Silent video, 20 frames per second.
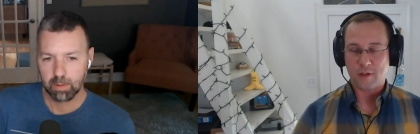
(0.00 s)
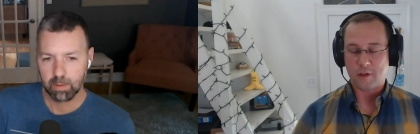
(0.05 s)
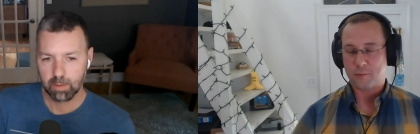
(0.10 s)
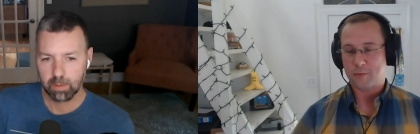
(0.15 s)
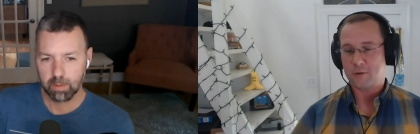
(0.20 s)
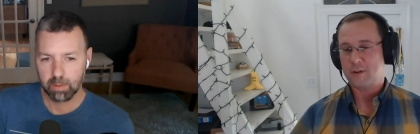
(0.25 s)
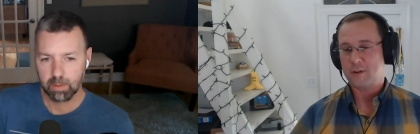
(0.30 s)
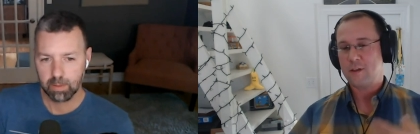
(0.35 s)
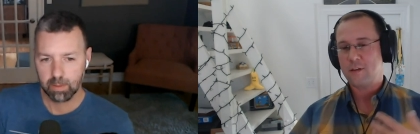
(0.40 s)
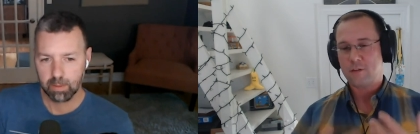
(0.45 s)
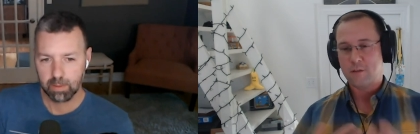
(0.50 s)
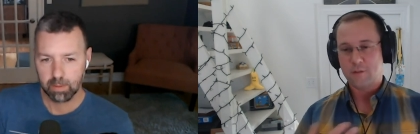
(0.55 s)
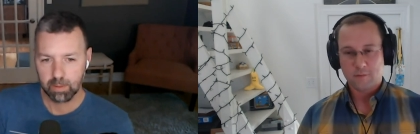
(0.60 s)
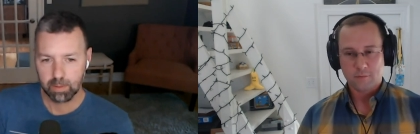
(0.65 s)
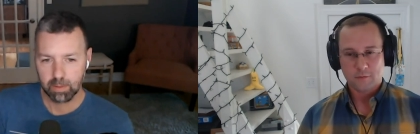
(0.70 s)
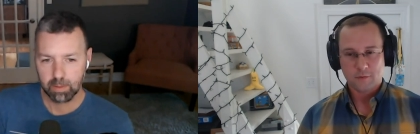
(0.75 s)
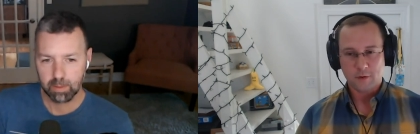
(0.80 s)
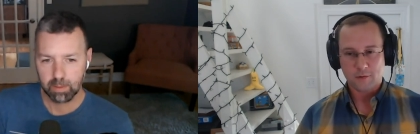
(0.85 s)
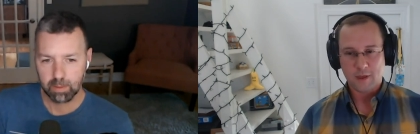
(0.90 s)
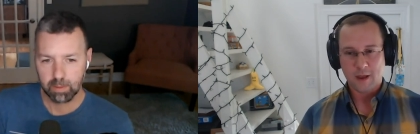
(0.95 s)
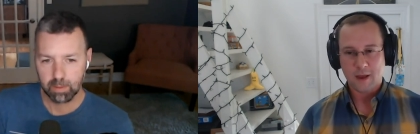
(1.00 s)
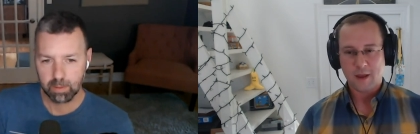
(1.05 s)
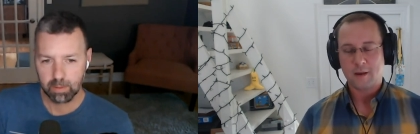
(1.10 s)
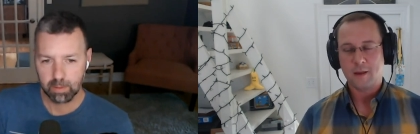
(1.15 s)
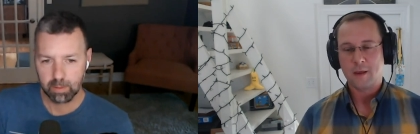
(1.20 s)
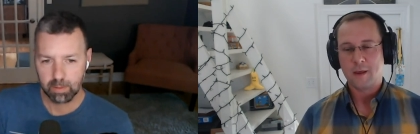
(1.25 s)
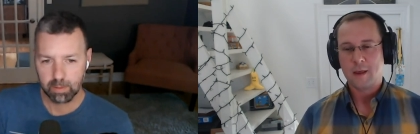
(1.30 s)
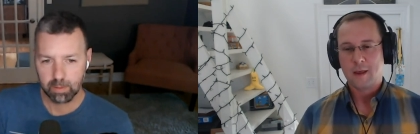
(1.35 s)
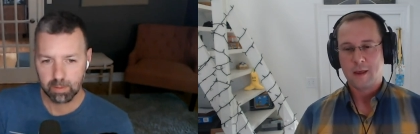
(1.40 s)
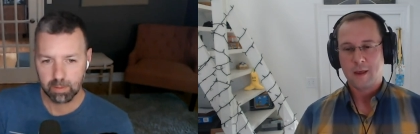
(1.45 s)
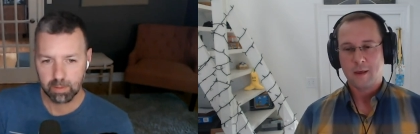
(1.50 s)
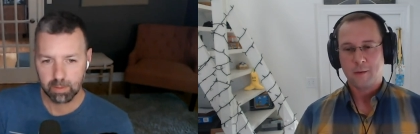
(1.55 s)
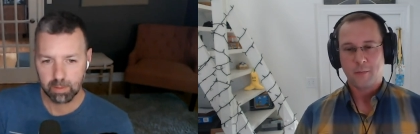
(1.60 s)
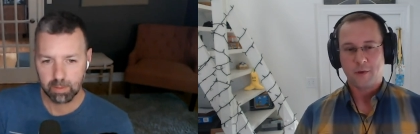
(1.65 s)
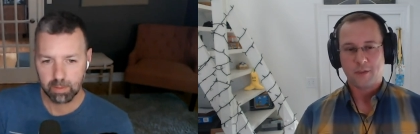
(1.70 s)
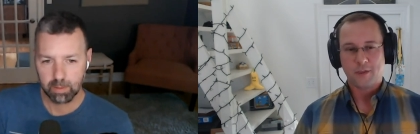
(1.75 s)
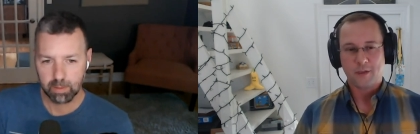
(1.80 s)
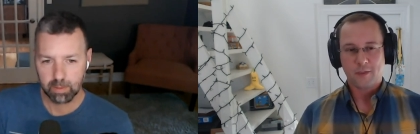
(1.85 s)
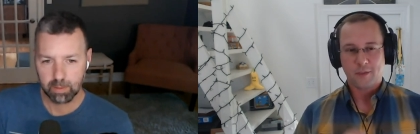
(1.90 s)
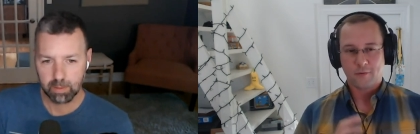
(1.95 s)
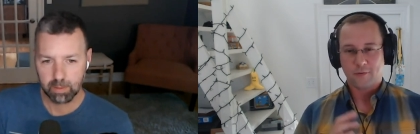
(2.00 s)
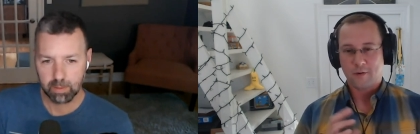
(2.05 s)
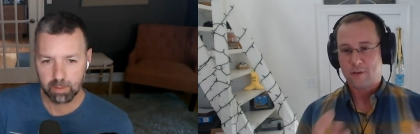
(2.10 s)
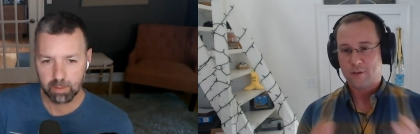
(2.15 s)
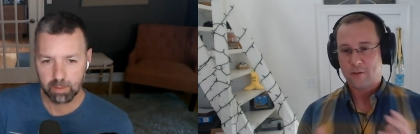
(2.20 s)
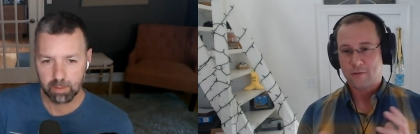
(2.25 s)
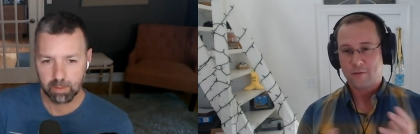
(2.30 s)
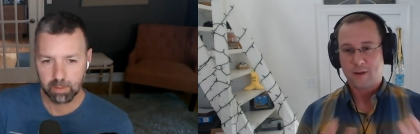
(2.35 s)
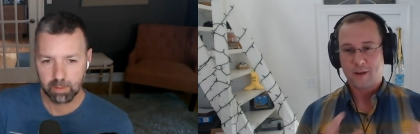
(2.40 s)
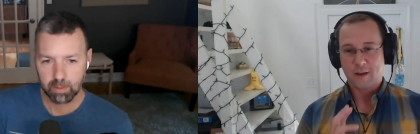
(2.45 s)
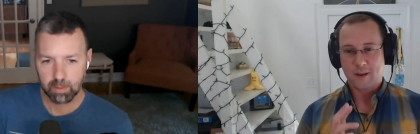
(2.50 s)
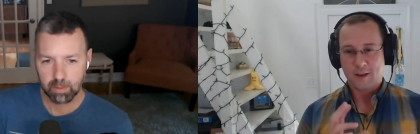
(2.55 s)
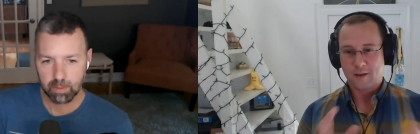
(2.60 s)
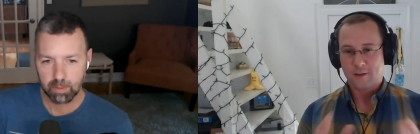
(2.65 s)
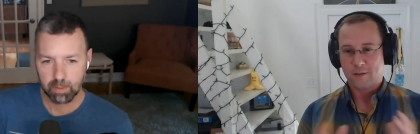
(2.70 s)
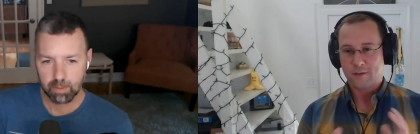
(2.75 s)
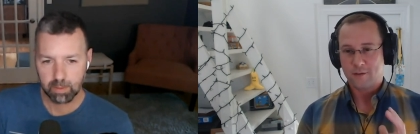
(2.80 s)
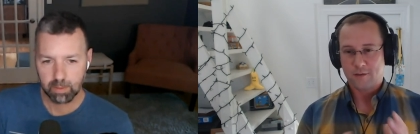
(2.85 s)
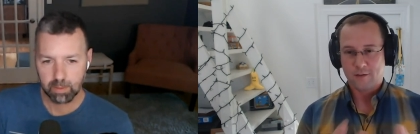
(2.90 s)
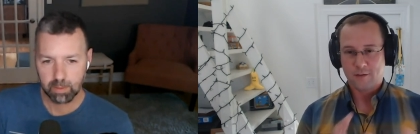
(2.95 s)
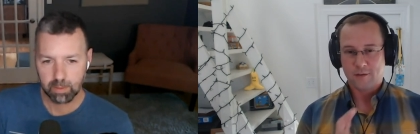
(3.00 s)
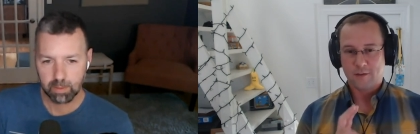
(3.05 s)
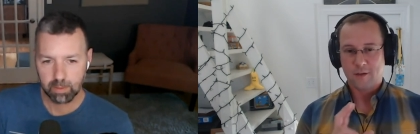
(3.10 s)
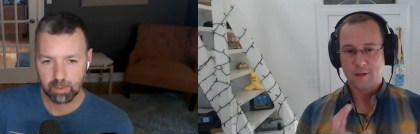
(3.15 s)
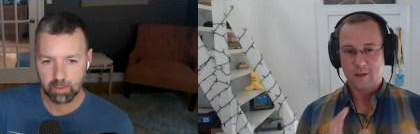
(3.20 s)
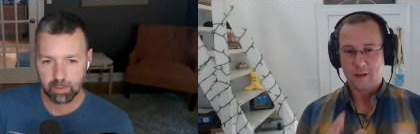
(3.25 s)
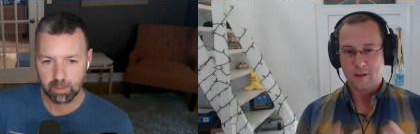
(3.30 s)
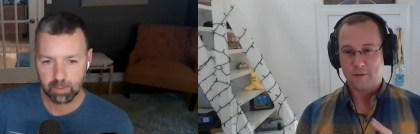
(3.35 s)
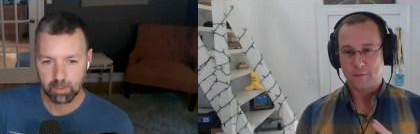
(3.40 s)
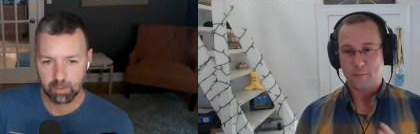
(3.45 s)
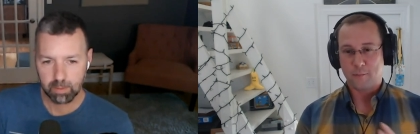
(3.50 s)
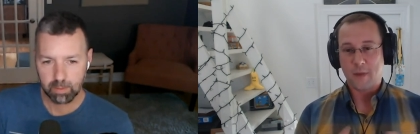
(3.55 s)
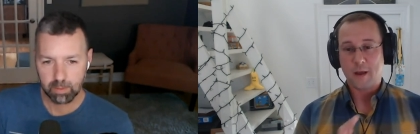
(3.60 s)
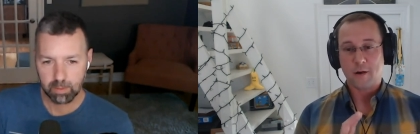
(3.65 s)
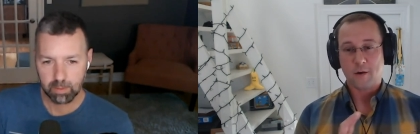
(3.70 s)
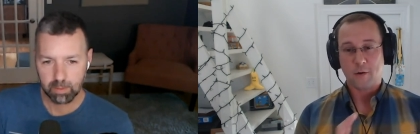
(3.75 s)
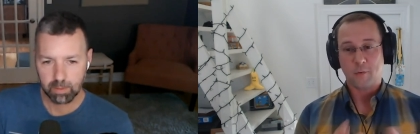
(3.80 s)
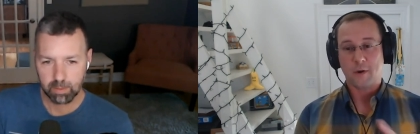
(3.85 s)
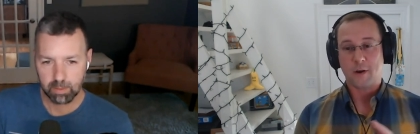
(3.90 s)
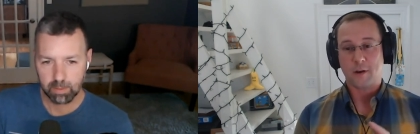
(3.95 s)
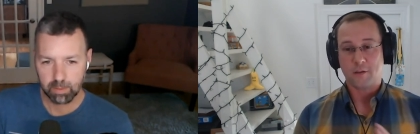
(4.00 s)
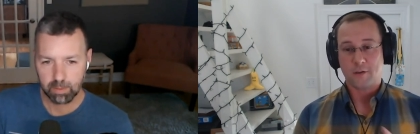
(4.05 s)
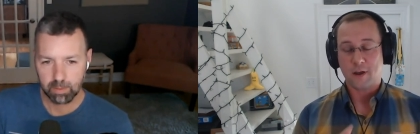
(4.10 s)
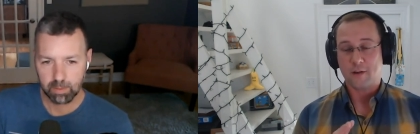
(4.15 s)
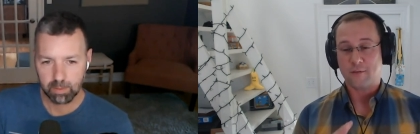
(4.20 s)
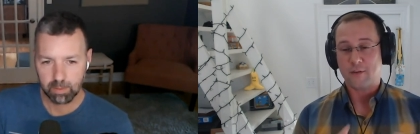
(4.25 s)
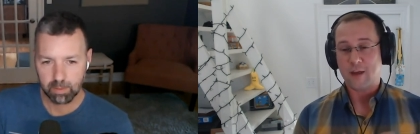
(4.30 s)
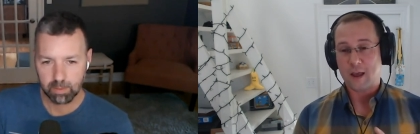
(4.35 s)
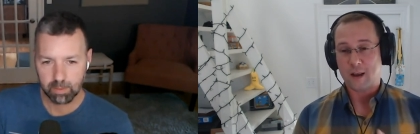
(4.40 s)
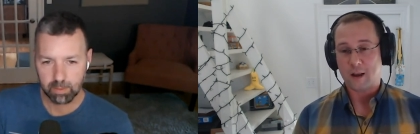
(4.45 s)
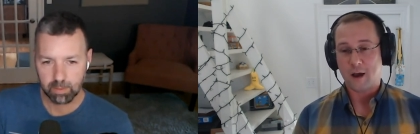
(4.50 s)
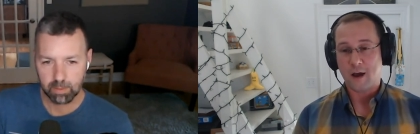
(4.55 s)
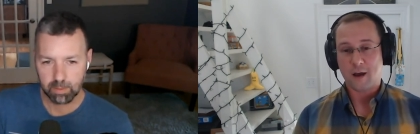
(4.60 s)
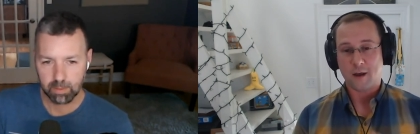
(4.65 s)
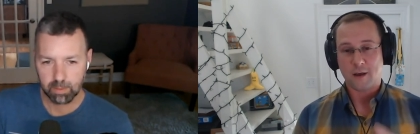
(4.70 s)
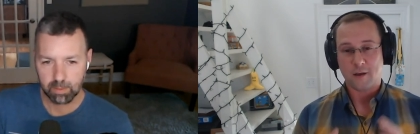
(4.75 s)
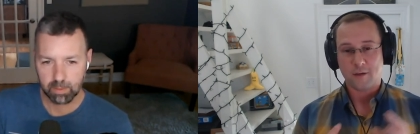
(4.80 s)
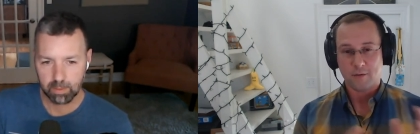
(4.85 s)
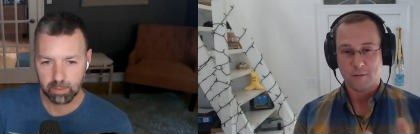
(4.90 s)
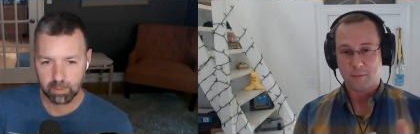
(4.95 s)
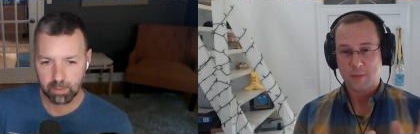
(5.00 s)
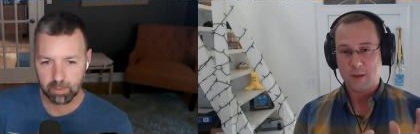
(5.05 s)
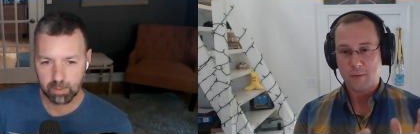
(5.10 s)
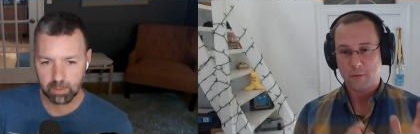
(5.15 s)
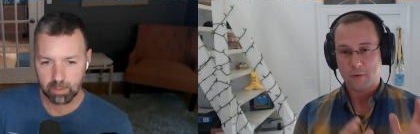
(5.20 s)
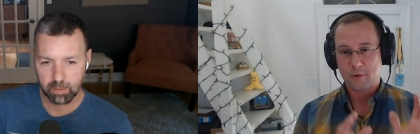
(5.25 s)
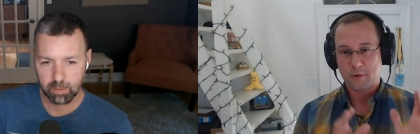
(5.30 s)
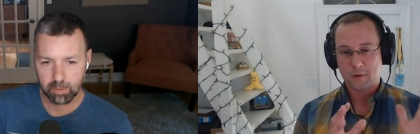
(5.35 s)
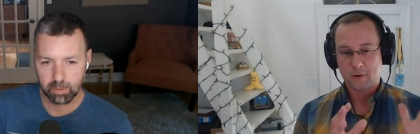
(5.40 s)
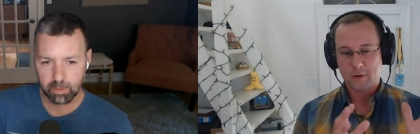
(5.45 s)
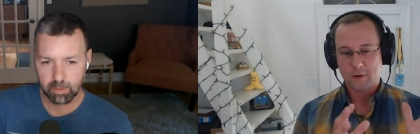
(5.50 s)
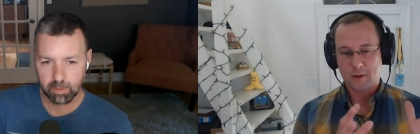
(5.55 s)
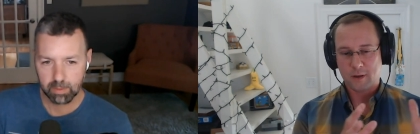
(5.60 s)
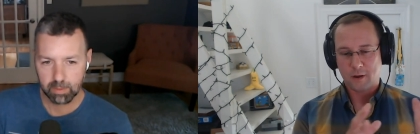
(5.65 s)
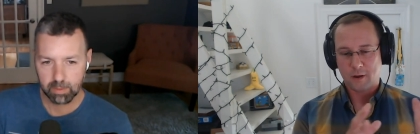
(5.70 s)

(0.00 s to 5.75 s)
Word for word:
Speaker 1: his expertise, do that. But then the rest of it is, it's better when it's kind of ad hoc because then people